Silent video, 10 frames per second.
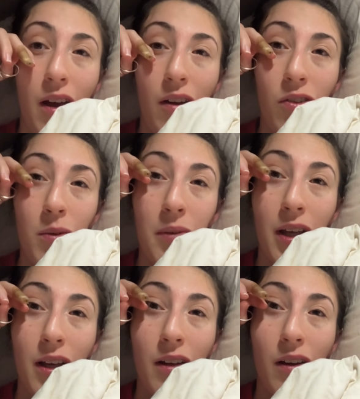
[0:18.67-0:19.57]
for
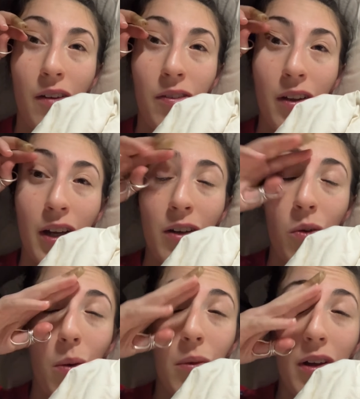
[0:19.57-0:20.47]
me. I feel like
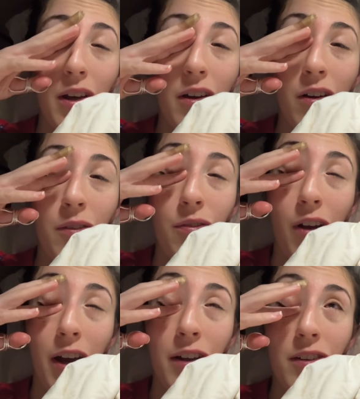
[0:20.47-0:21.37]
normally on
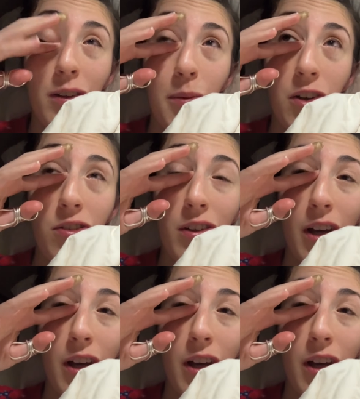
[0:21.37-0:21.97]
Fridays especially,